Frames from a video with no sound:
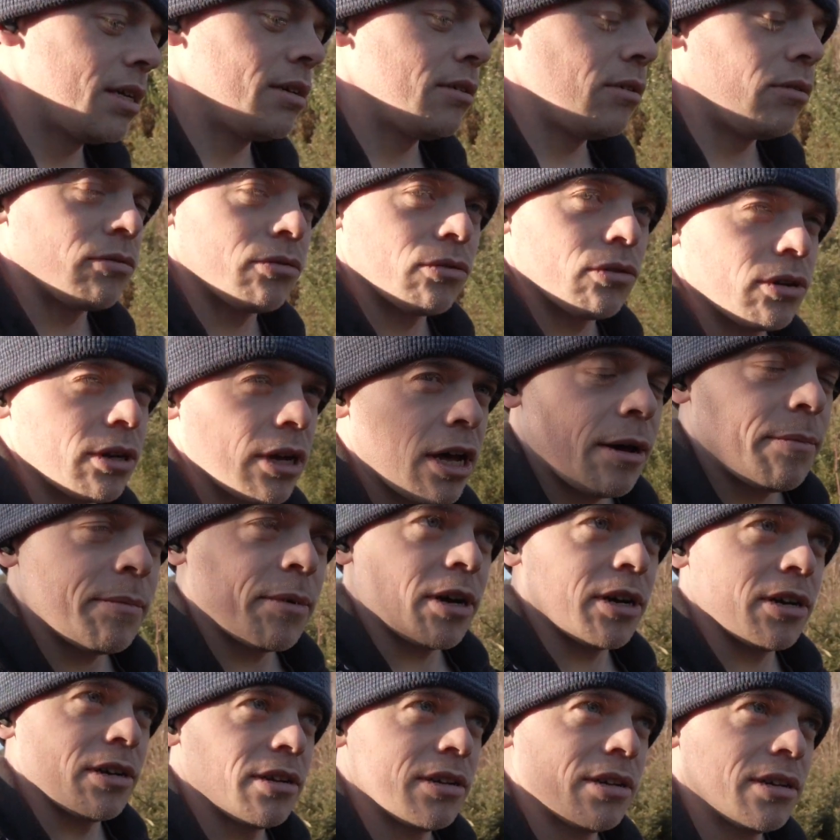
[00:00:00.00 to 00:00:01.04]

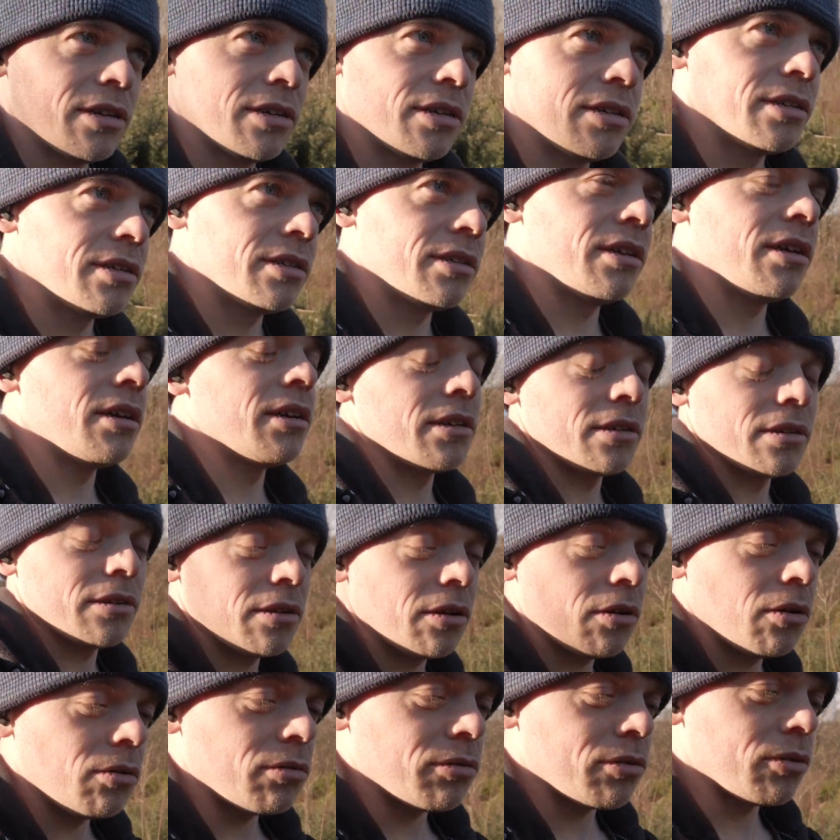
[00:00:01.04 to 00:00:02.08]
Alt.camera.
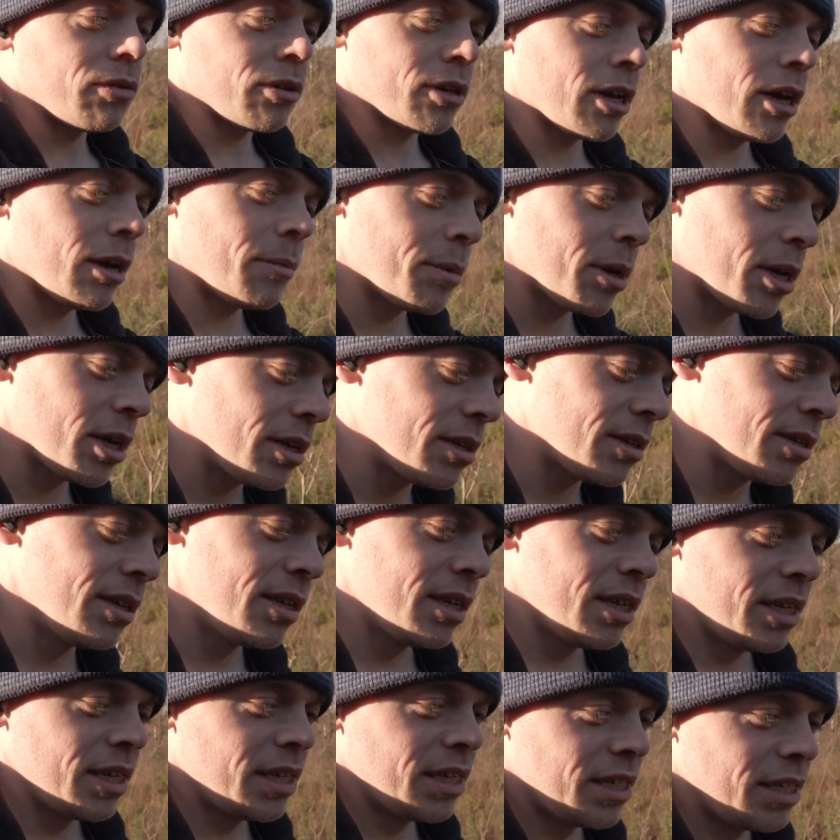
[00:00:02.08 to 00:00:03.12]
Alt.camera.
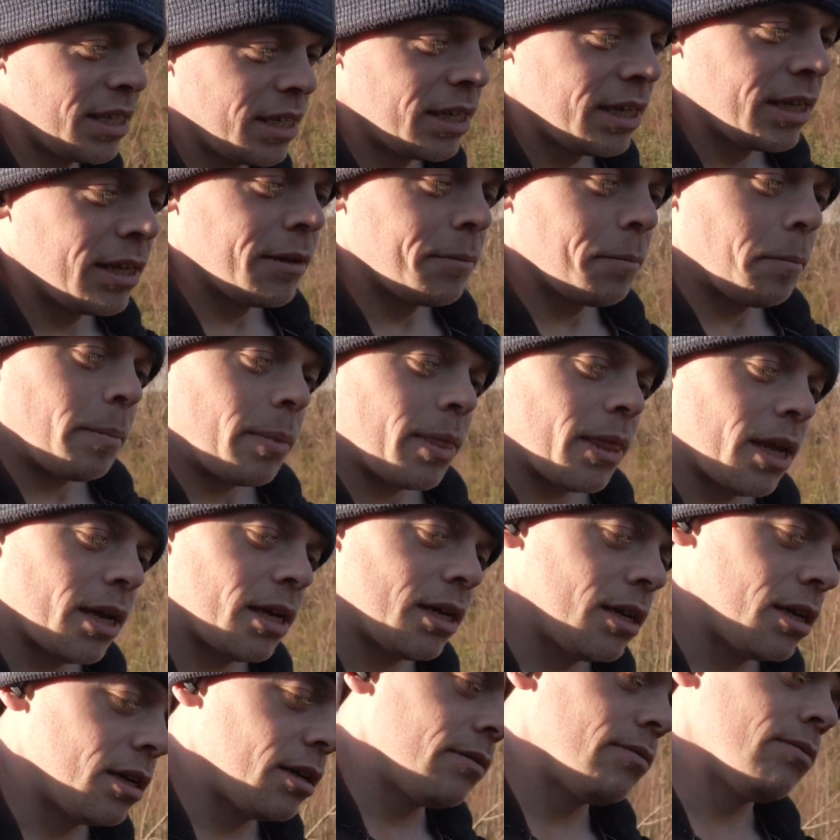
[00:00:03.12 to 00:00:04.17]

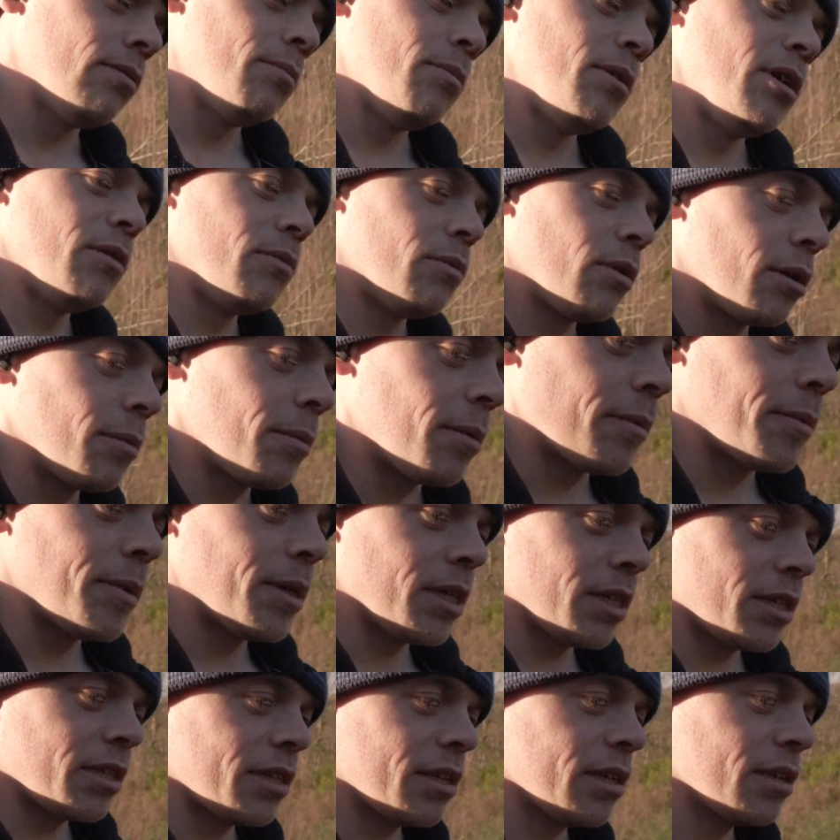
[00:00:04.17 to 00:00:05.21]
For me and one of my
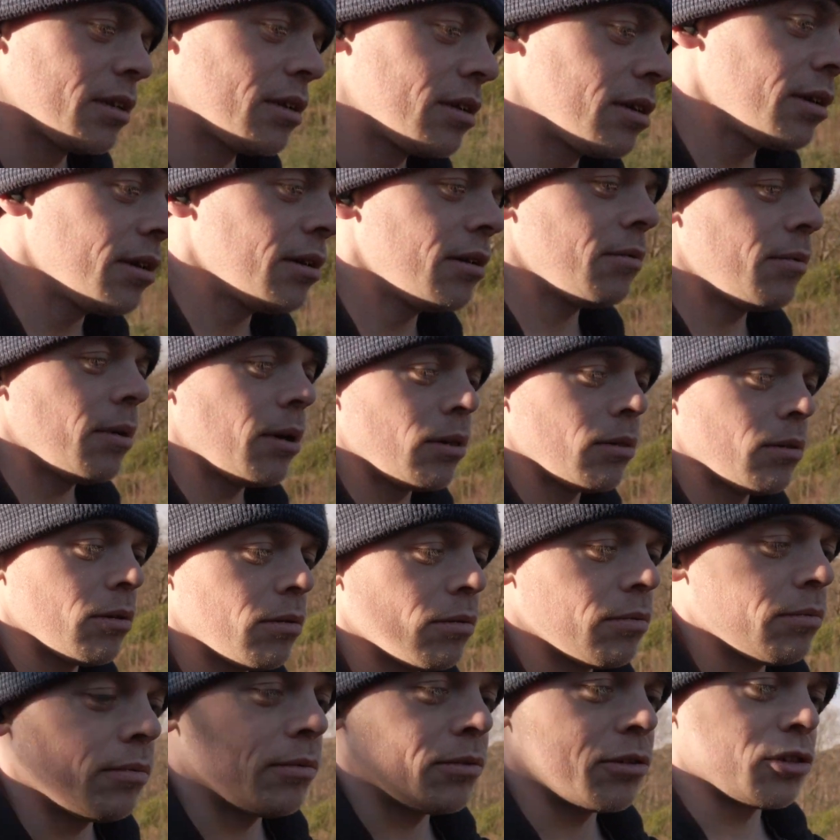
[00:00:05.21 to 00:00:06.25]
mates, we'll
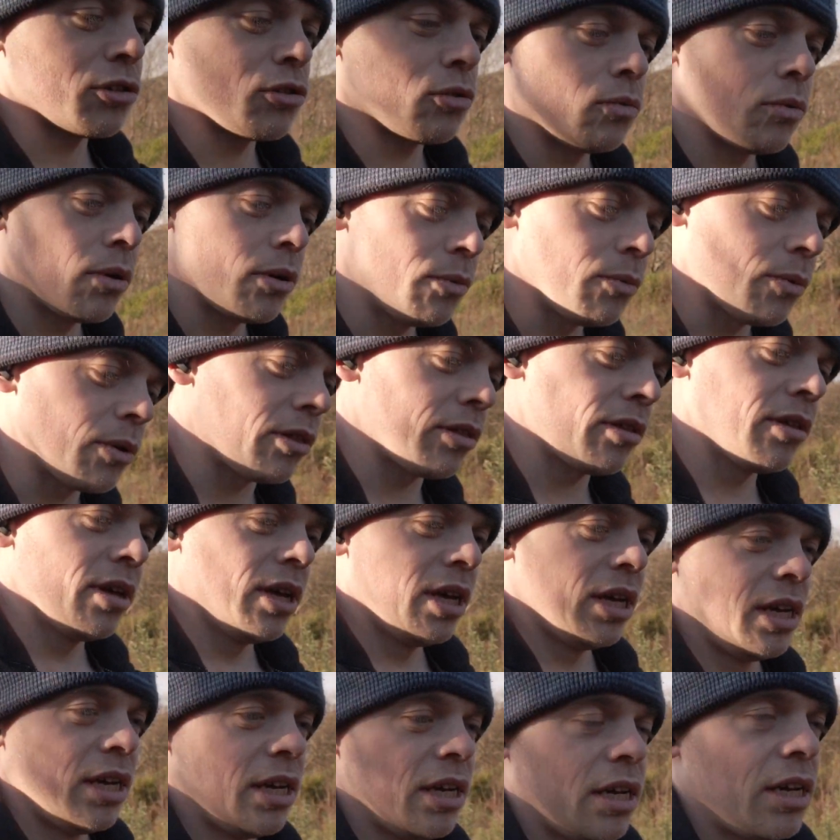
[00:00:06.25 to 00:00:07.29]
just go out with
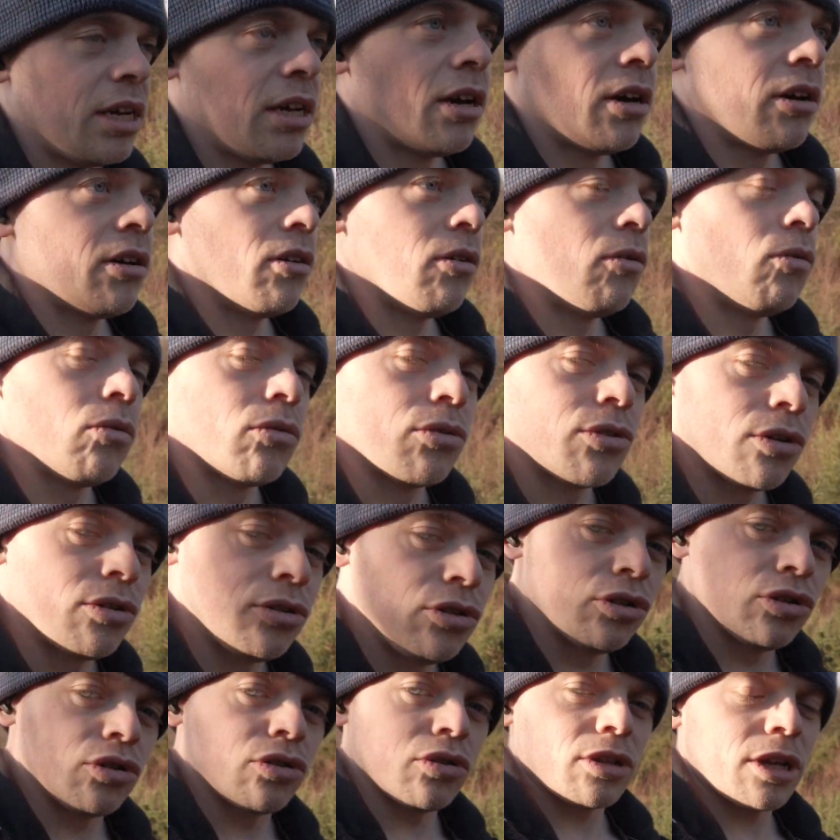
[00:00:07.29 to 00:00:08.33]
old
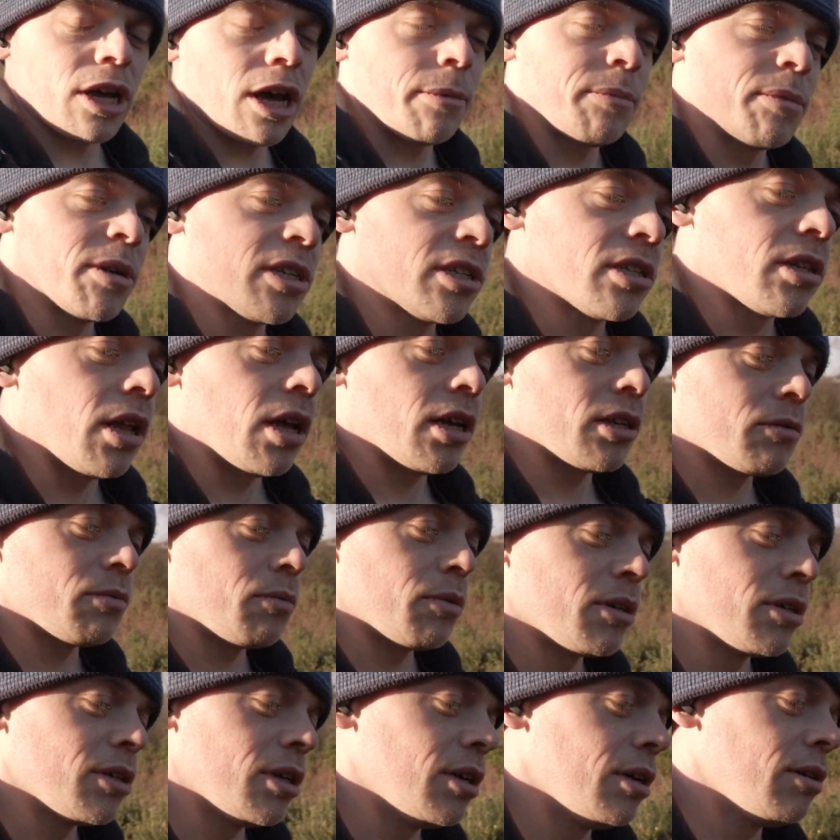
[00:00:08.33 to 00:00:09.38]
unusual cameras. The last
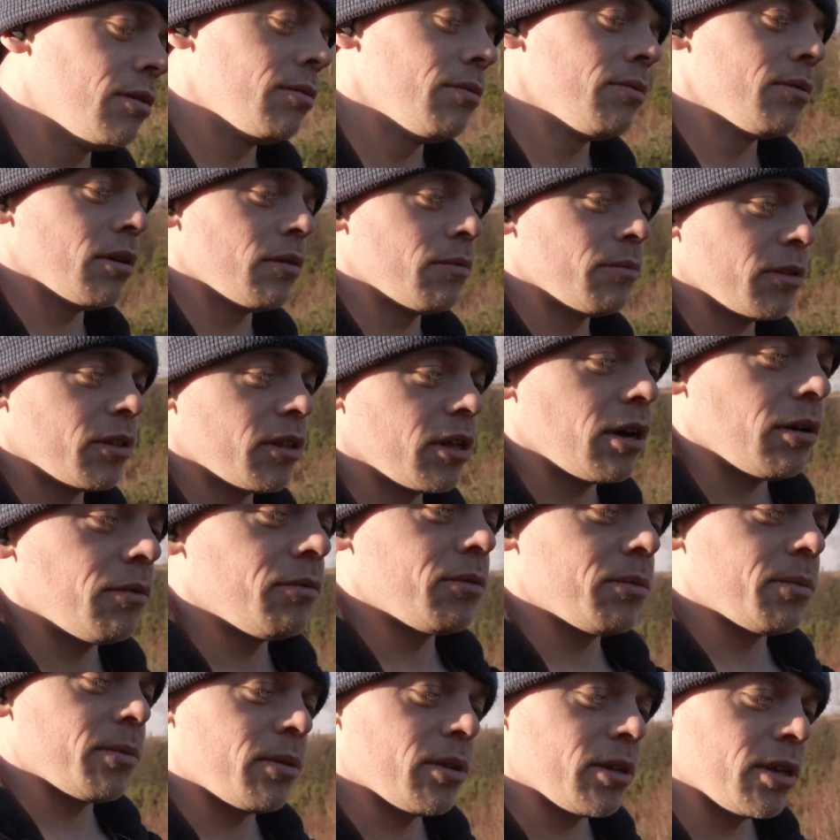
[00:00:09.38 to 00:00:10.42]
one we done with that
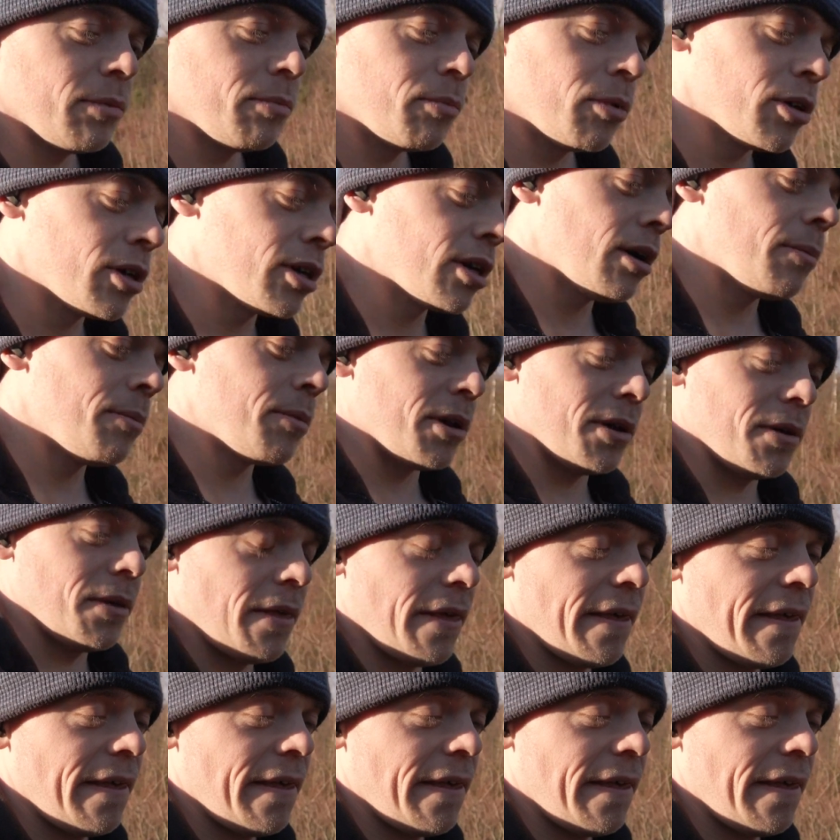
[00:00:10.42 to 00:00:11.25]
was with the Game Boy camera.